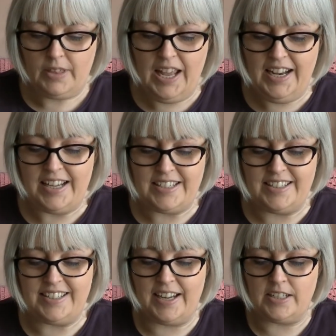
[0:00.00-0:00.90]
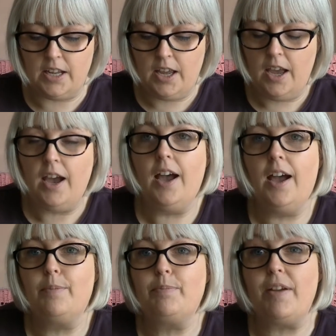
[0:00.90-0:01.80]
And as I said,
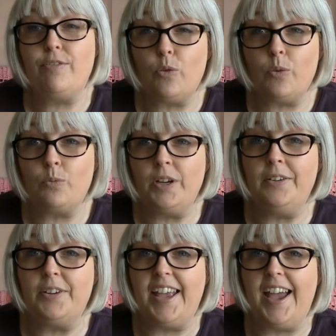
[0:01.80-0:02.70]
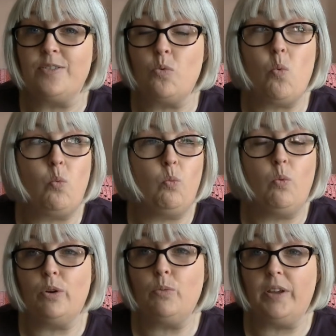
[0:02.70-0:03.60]
um, I've really only had
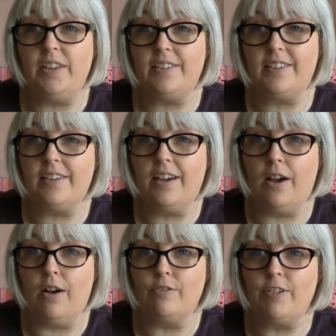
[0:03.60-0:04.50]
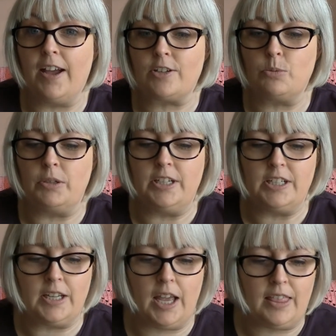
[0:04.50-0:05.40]
one week of actual
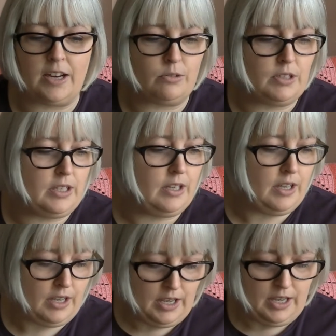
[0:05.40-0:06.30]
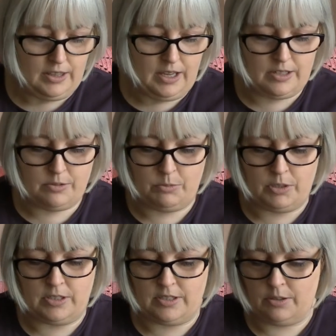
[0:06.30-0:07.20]
knitting and that only, that
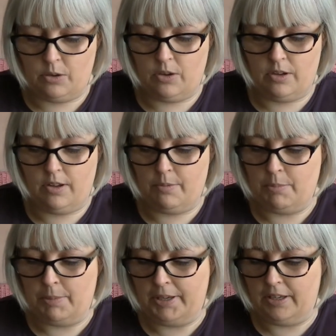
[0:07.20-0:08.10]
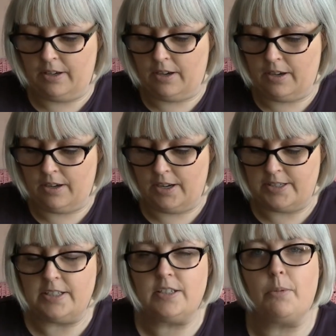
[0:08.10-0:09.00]
was maybe, uh, I
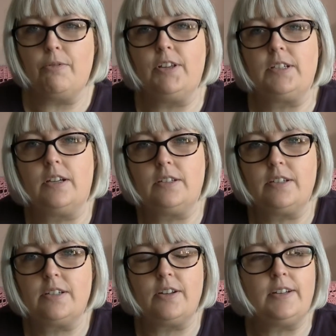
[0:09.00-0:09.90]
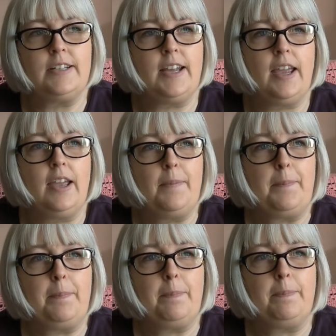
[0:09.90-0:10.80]
did some of this on Sunday
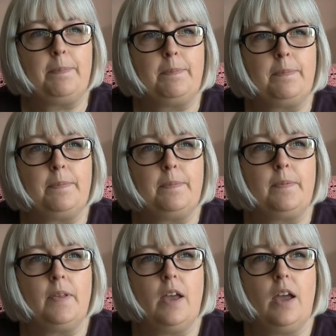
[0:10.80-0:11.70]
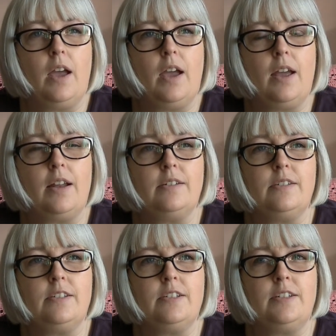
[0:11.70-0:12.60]
and
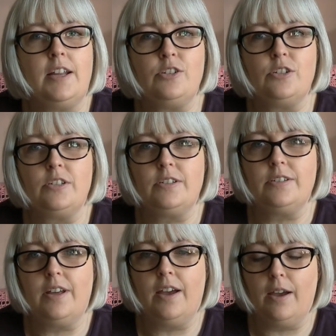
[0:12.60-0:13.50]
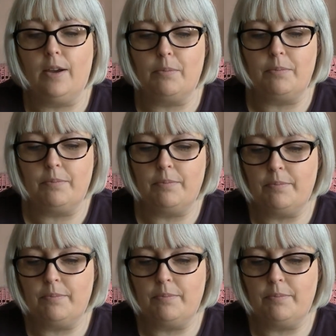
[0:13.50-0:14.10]
then just um,